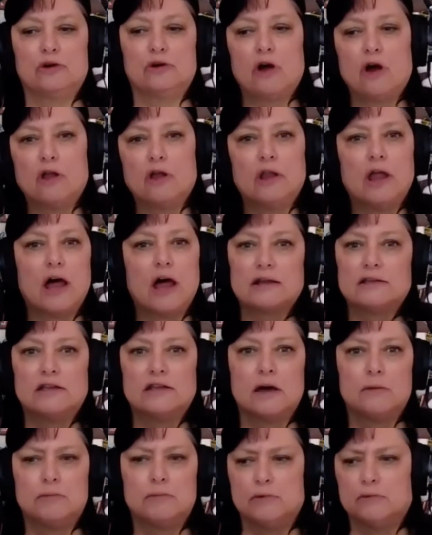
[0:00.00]
all locked
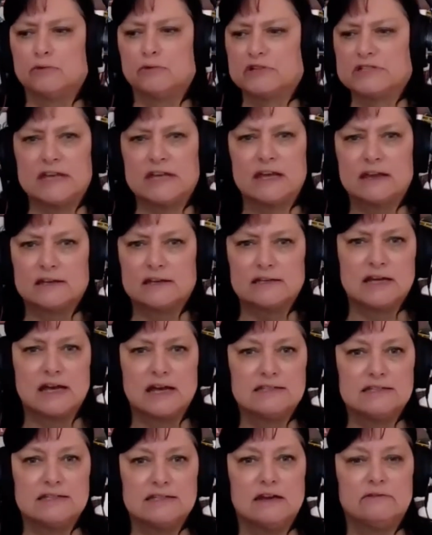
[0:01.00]
up and we're
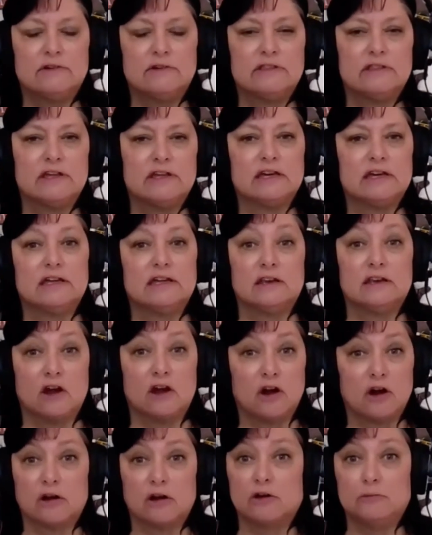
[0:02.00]
sanitizing everything, and
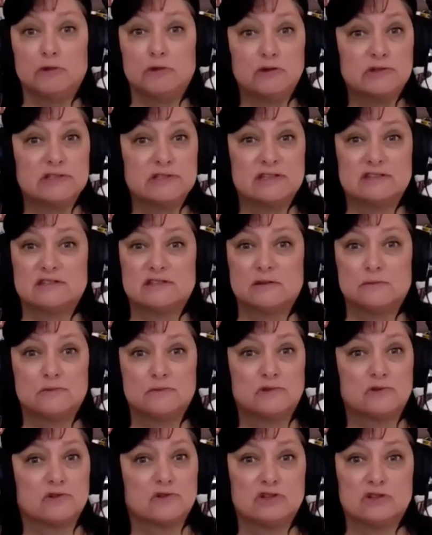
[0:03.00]
our immune
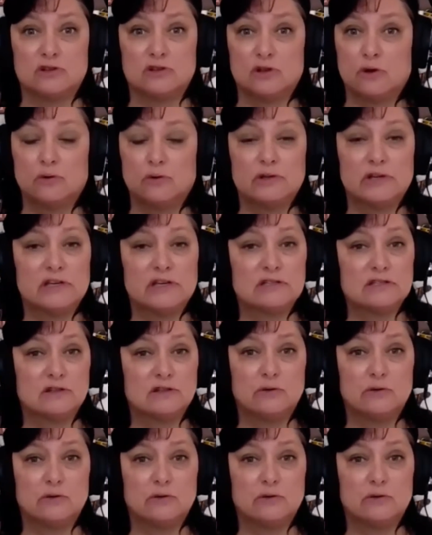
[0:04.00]
systems are slowly